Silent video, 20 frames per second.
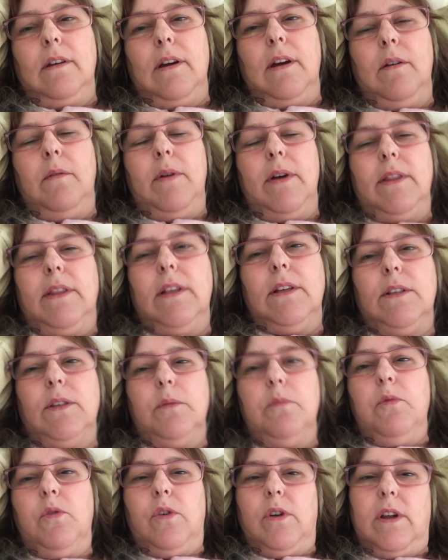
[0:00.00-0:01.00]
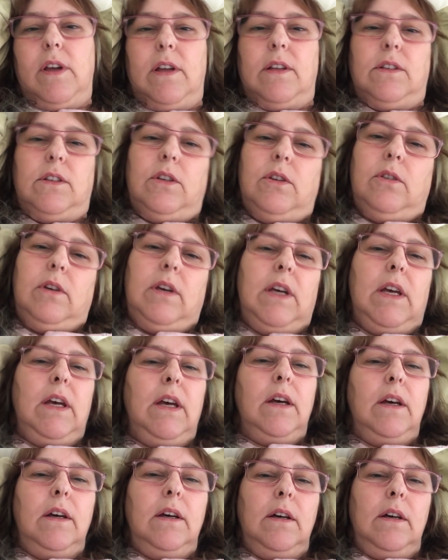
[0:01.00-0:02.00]
I went this morning to
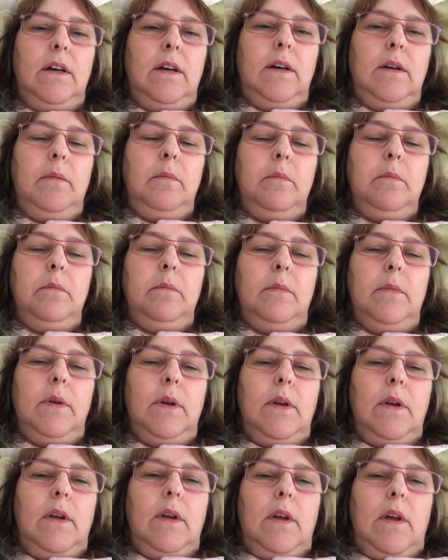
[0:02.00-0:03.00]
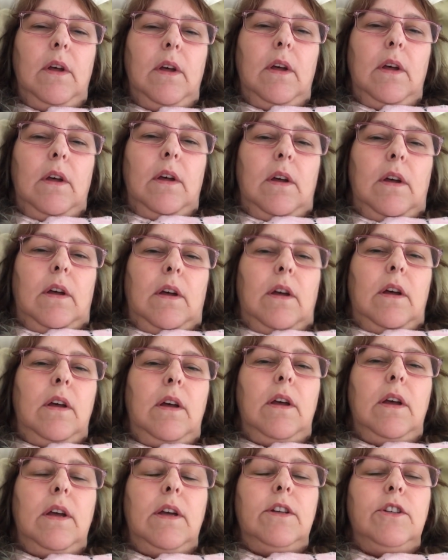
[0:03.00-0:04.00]
get um,
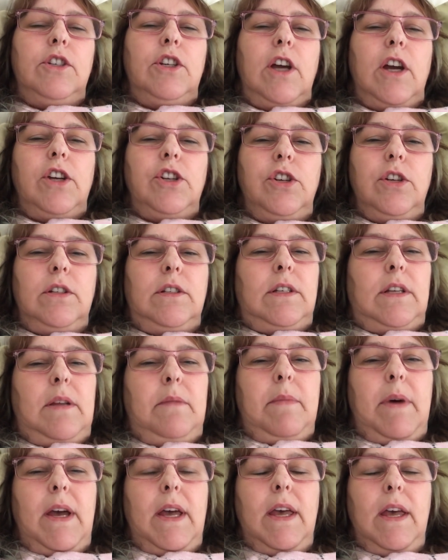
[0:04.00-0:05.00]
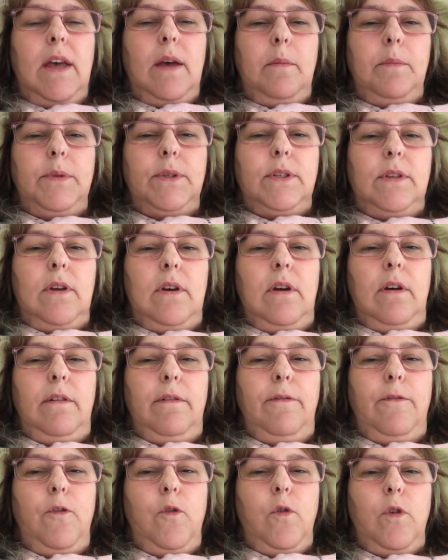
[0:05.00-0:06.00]
injections in my hips
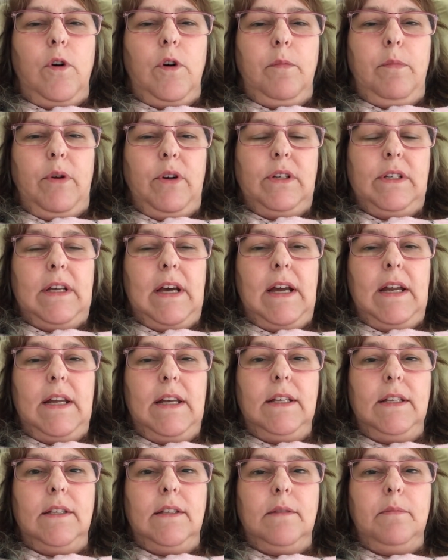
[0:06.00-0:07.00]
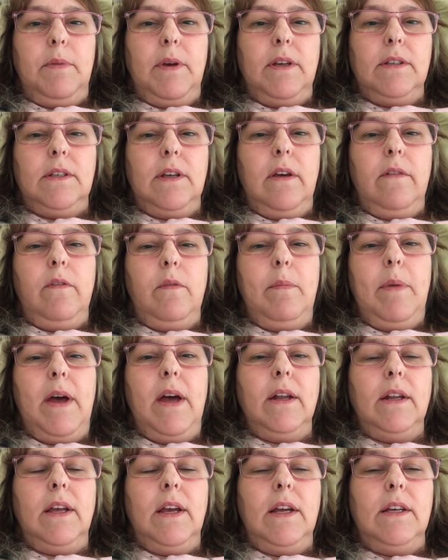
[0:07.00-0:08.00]
for bursitis because I have a
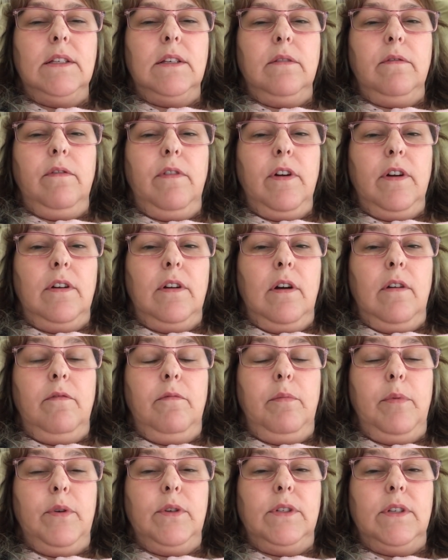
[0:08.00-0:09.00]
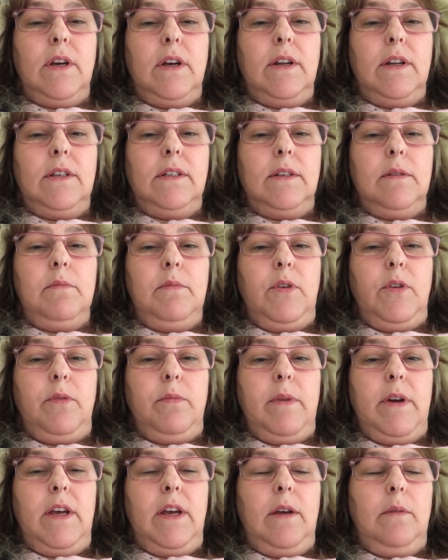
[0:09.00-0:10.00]
bad case of, of bursitis in both
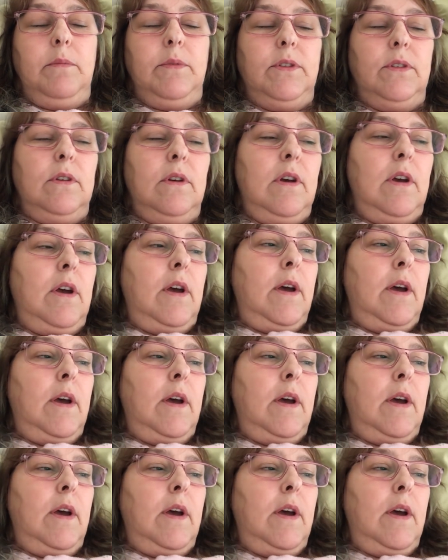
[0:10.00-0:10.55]
my hips.